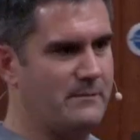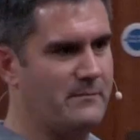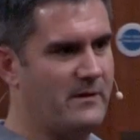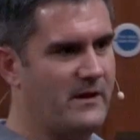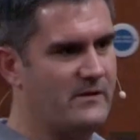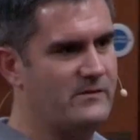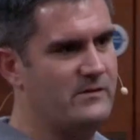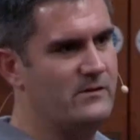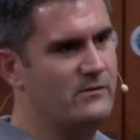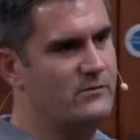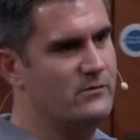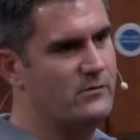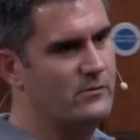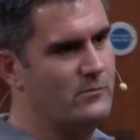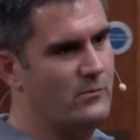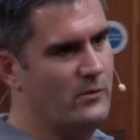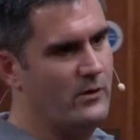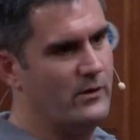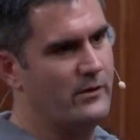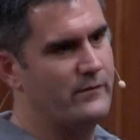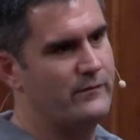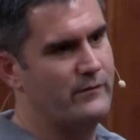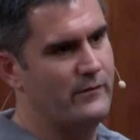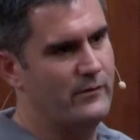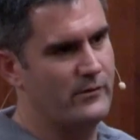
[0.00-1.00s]
I'm guessing, don't
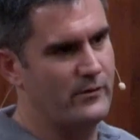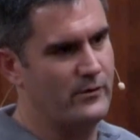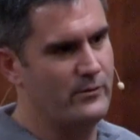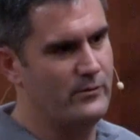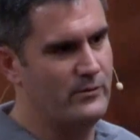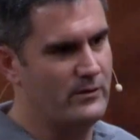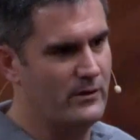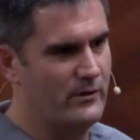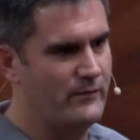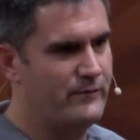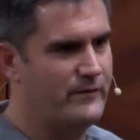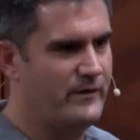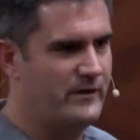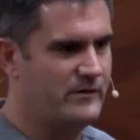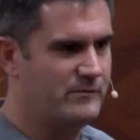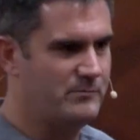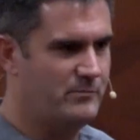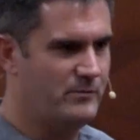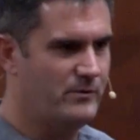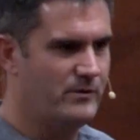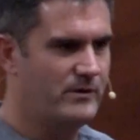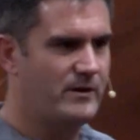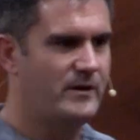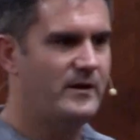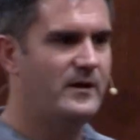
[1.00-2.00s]
work for Google or
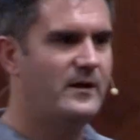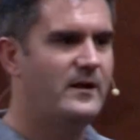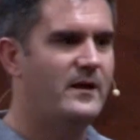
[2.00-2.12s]
Facebook,